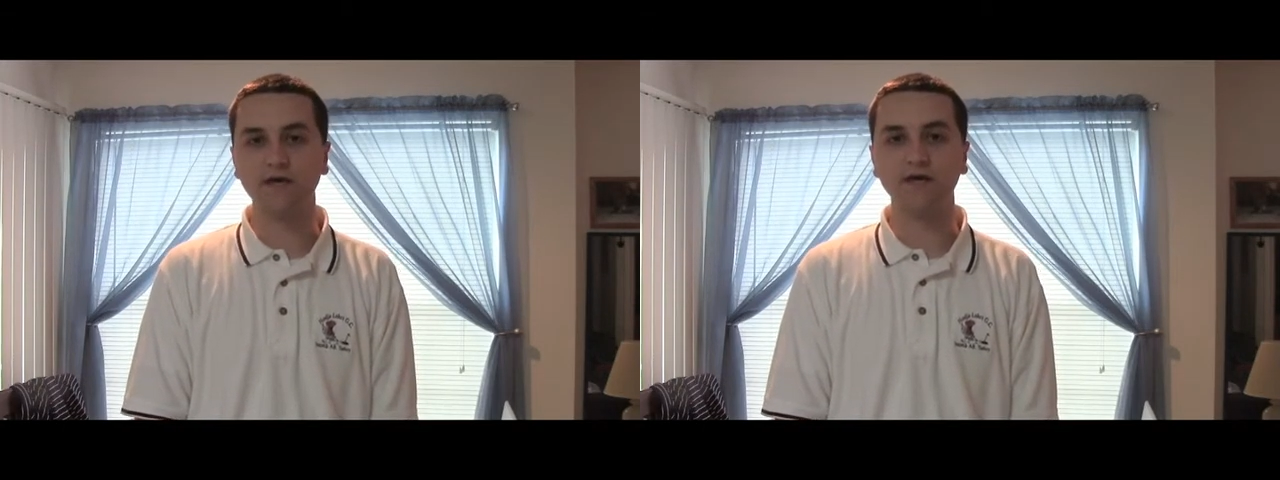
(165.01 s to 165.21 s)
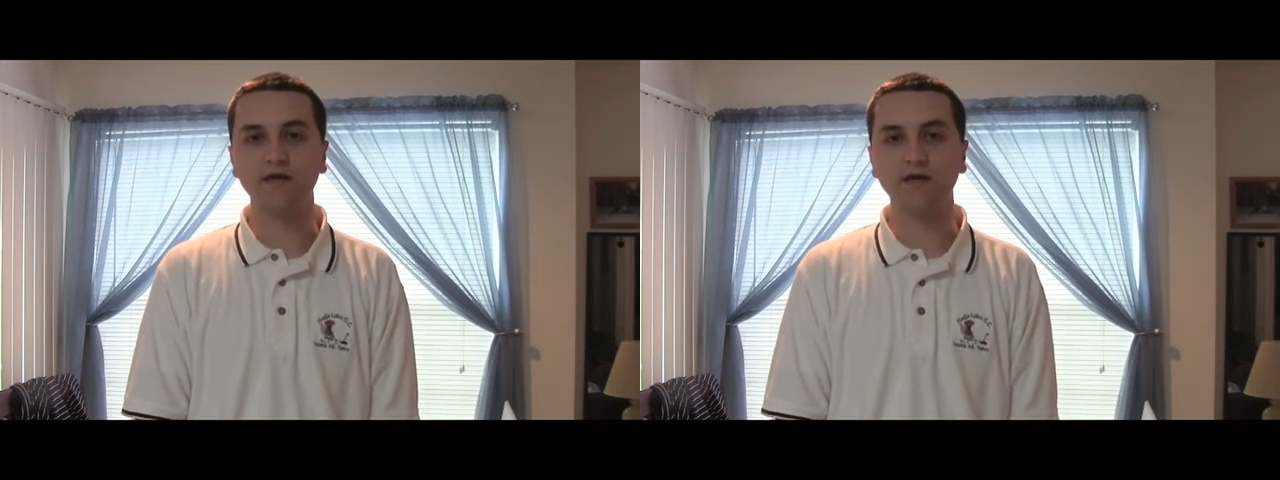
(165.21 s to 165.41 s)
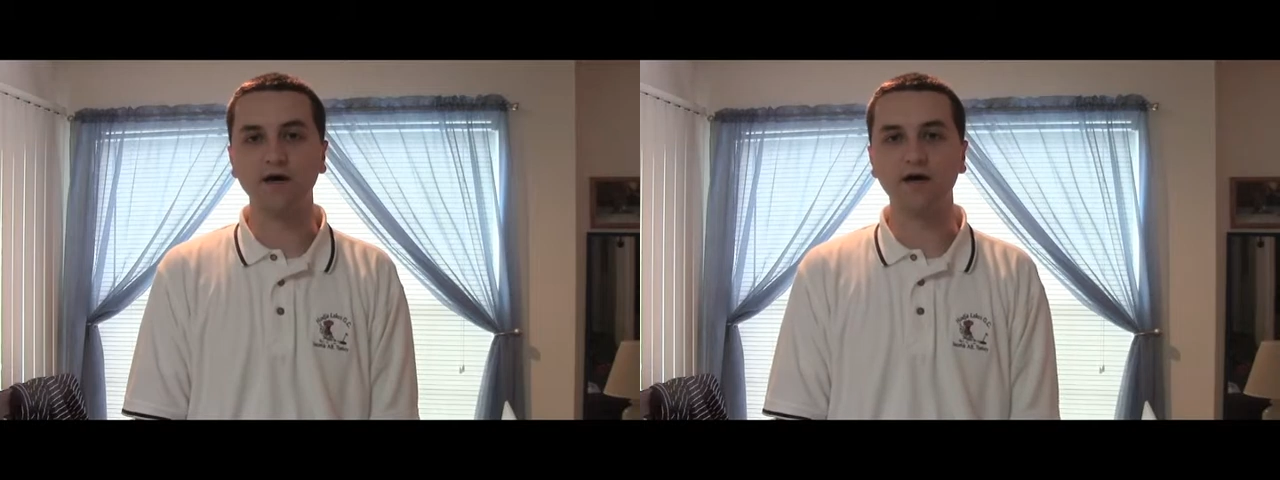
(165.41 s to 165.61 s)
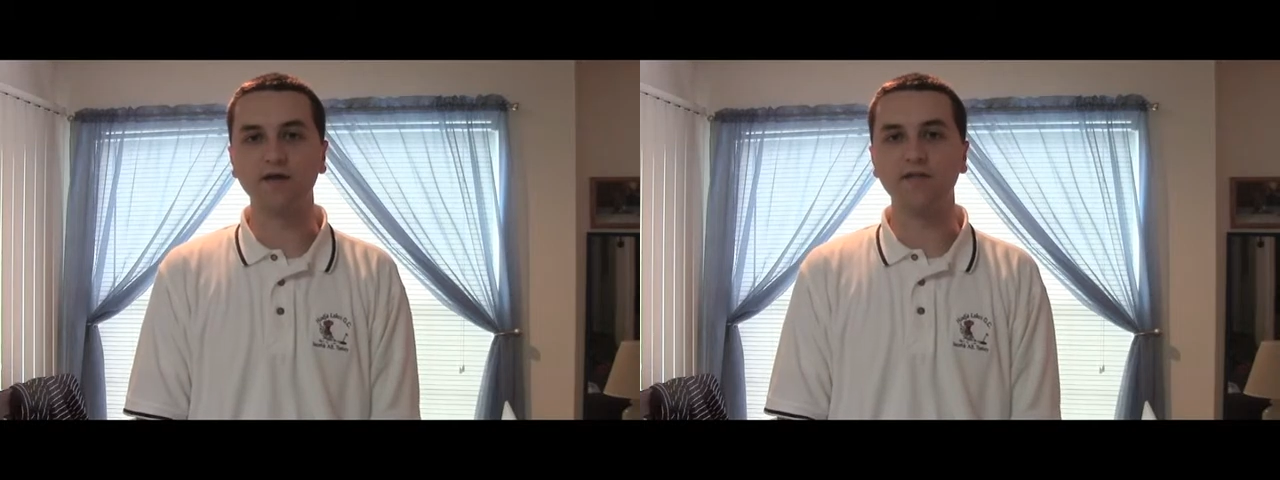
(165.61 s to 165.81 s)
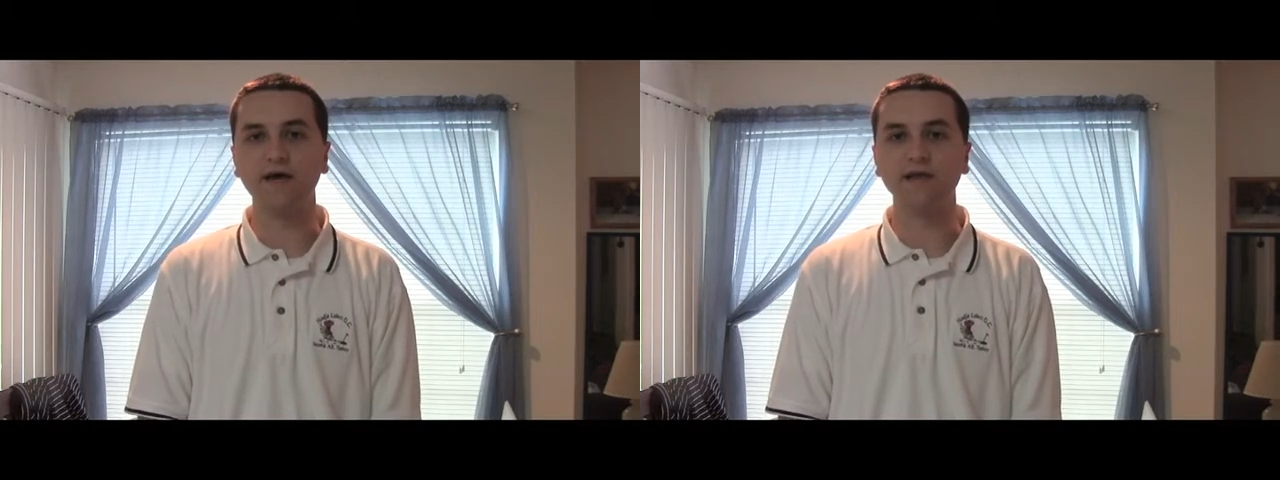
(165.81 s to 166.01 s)
and
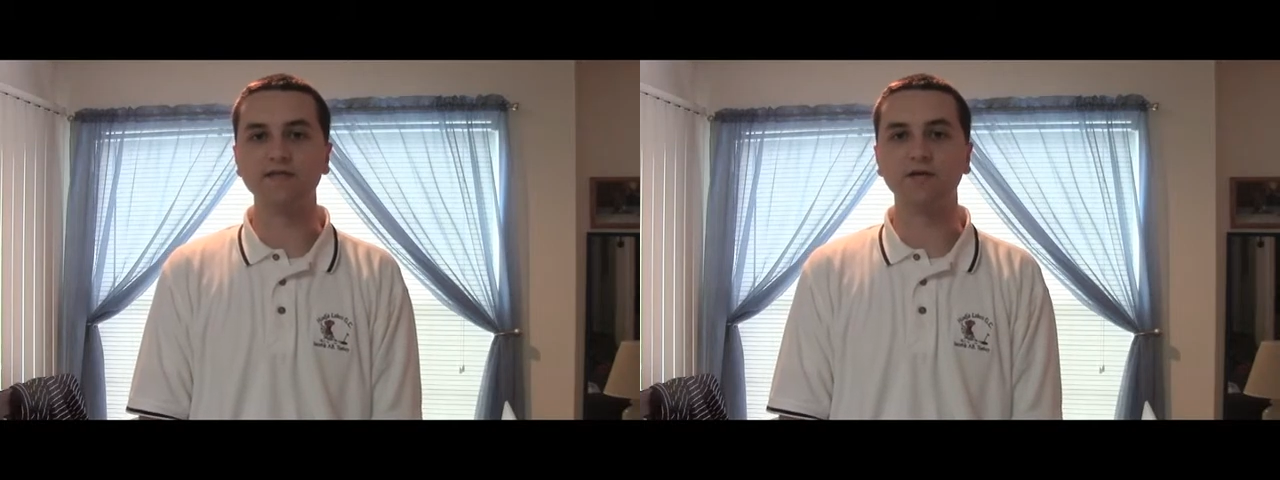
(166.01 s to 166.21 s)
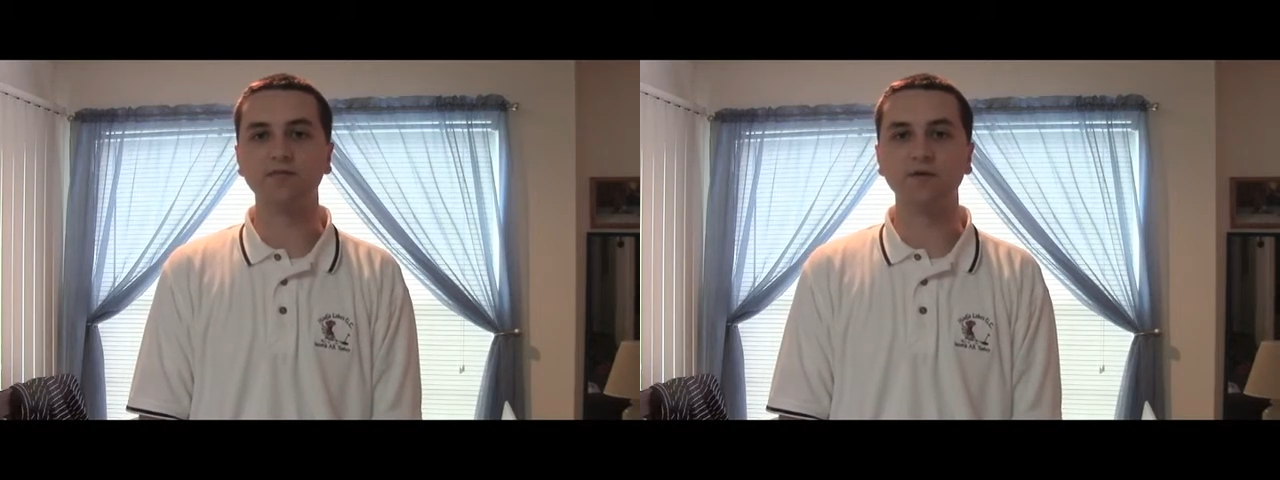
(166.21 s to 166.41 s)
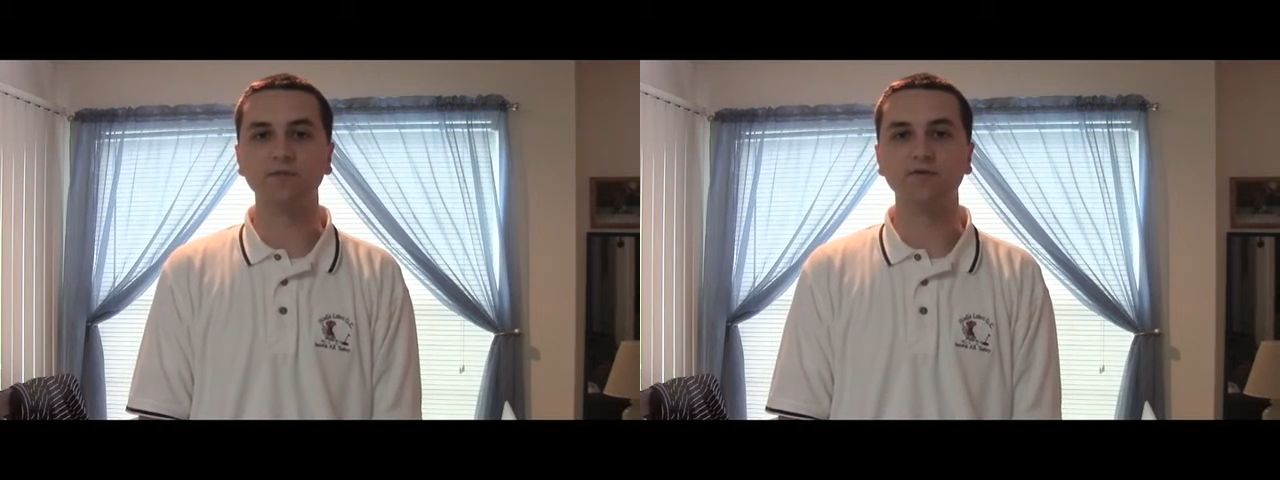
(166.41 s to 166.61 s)
that is going to be